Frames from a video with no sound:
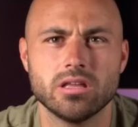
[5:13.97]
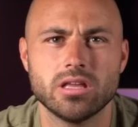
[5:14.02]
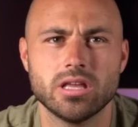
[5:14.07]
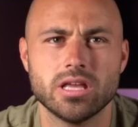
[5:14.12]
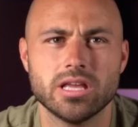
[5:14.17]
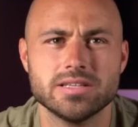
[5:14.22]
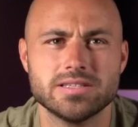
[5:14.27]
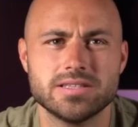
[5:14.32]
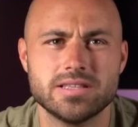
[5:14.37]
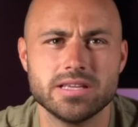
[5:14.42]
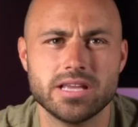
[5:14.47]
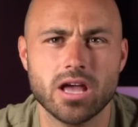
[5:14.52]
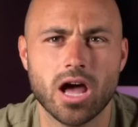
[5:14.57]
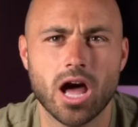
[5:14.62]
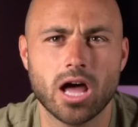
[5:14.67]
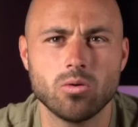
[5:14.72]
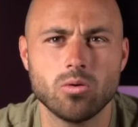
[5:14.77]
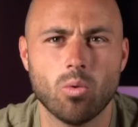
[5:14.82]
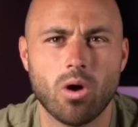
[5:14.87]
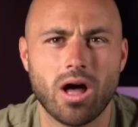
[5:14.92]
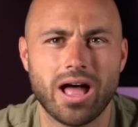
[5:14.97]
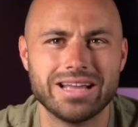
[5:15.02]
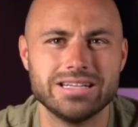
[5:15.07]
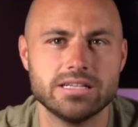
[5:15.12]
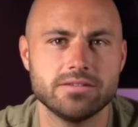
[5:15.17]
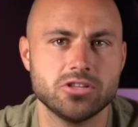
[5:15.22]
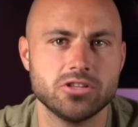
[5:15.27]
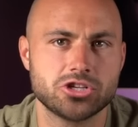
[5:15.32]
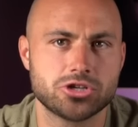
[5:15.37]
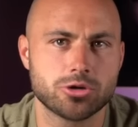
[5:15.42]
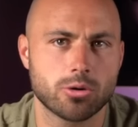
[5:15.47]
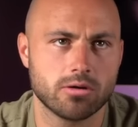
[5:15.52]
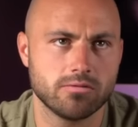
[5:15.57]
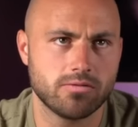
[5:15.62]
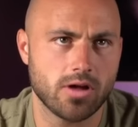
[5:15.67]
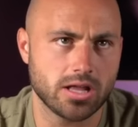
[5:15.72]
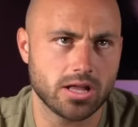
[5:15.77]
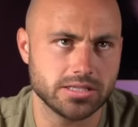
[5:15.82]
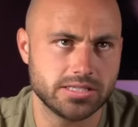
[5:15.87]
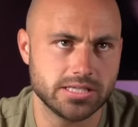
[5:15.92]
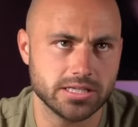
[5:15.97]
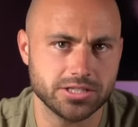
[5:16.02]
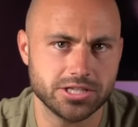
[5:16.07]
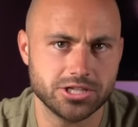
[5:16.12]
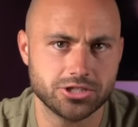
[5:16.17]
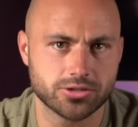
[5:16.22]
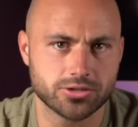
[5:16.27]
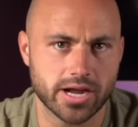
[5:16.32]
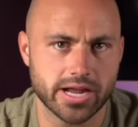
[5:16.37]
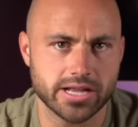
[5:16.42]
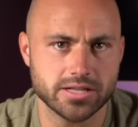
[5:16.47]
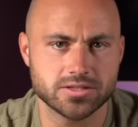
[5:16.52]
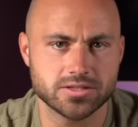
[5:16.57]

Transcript: is the unwind of the short volatility trade.